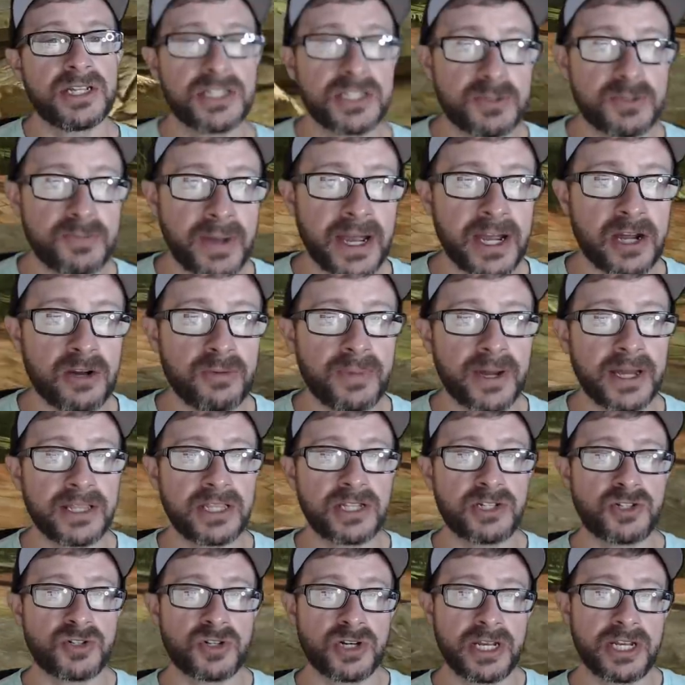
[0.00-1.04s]
inspired by
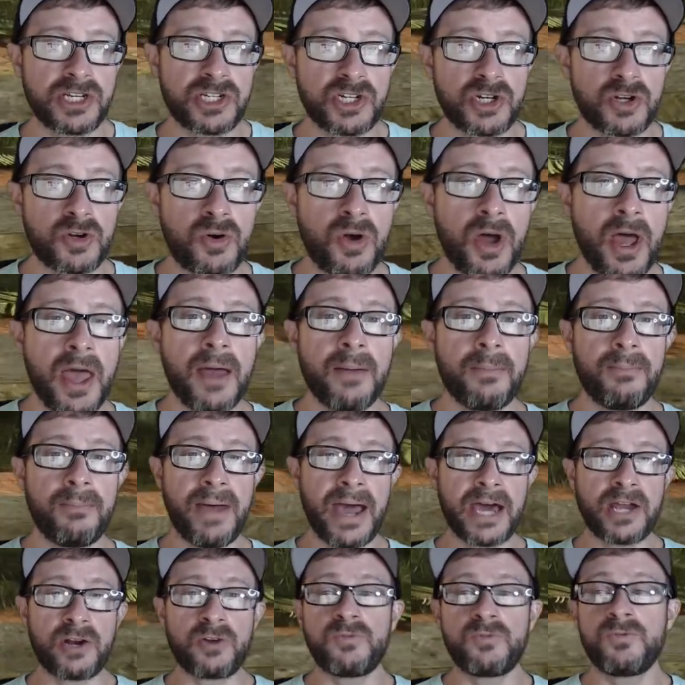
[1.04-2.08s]
the traditional
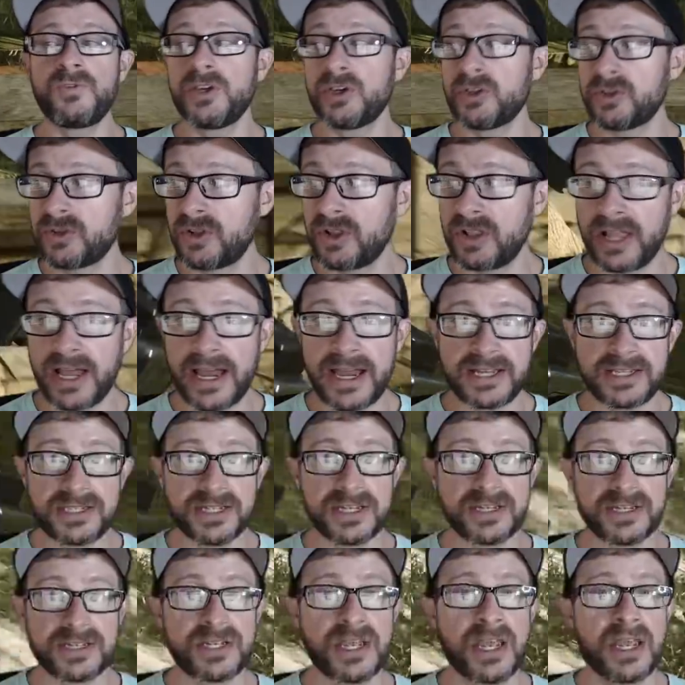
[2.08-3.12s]
Battlefield
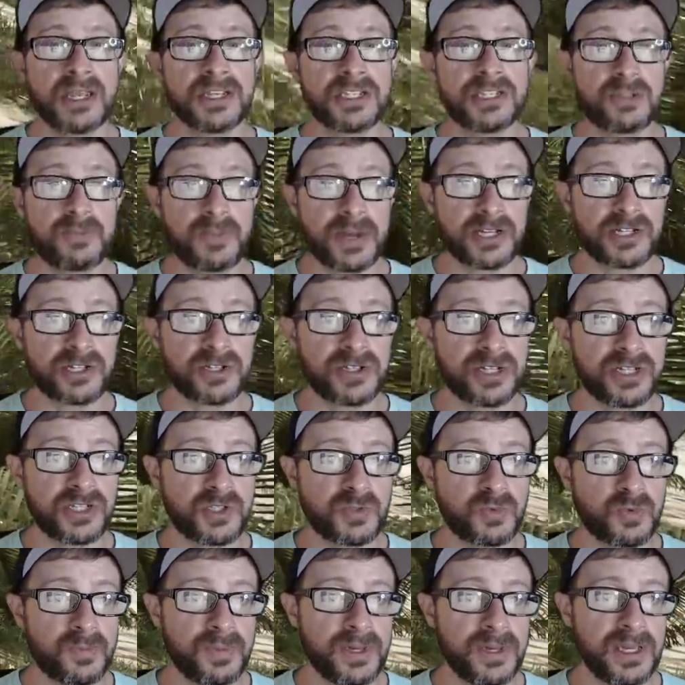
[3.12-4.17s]
classes.
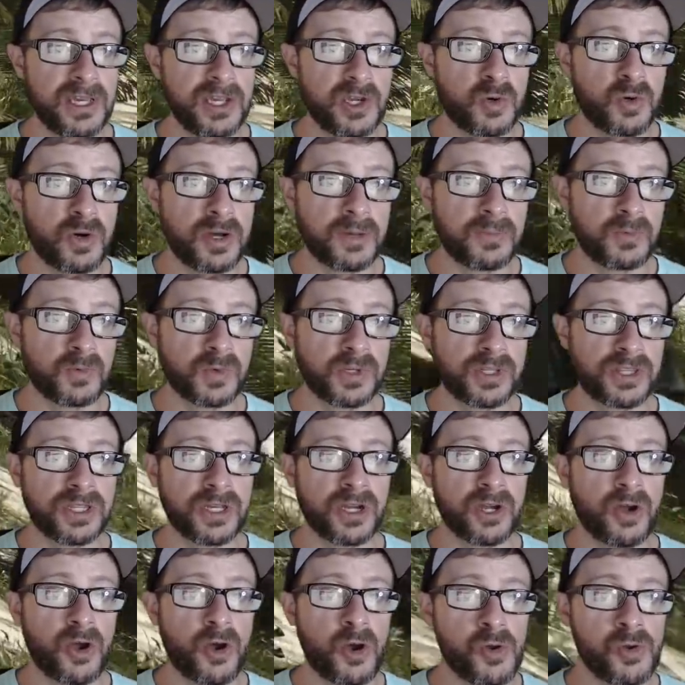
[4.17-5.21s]
Specialists will be equipped with
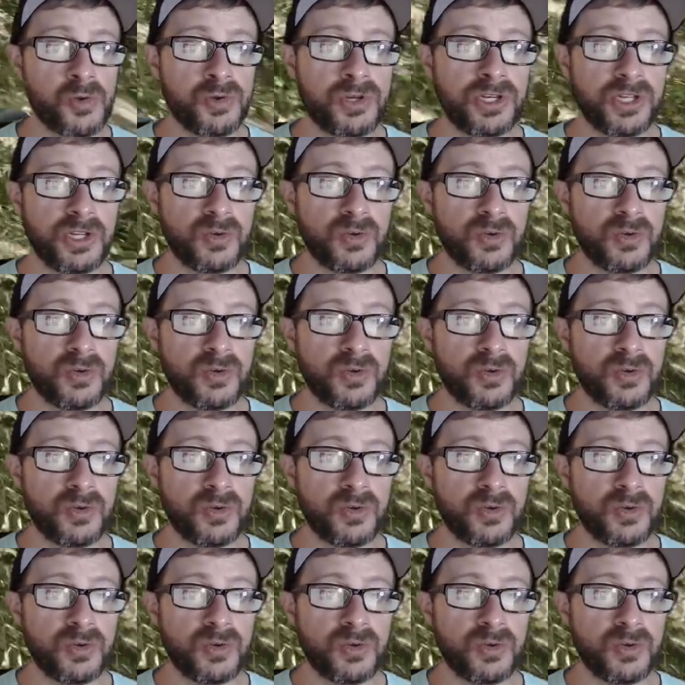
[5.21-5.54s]
their own